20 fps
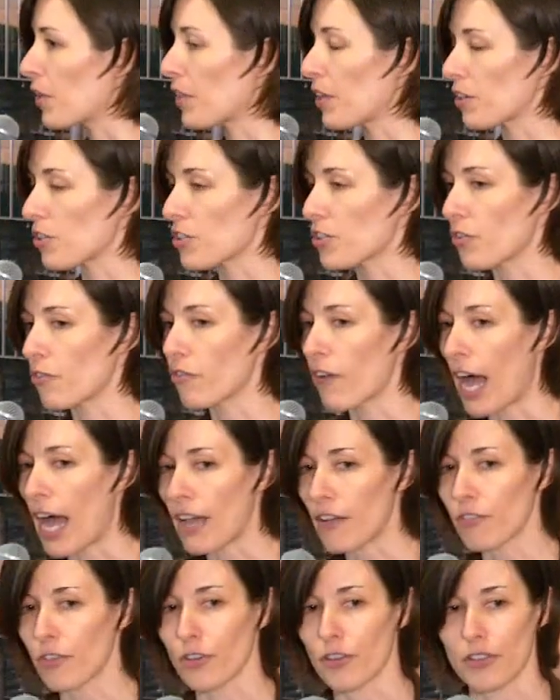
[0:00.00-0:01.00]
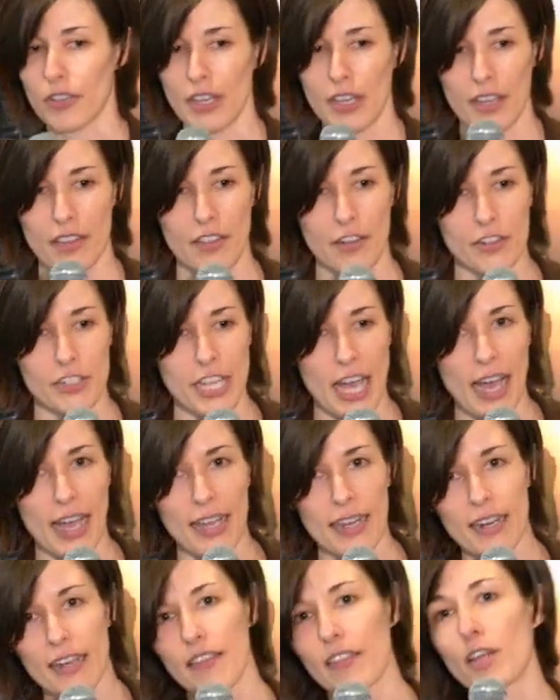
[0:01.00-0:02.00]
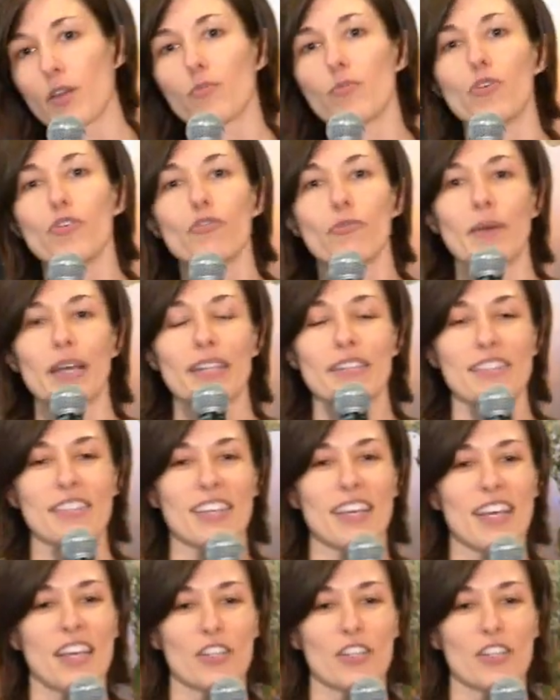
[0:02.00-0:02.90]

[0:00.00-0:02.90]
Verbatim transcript: their survival, their diet, and their movements.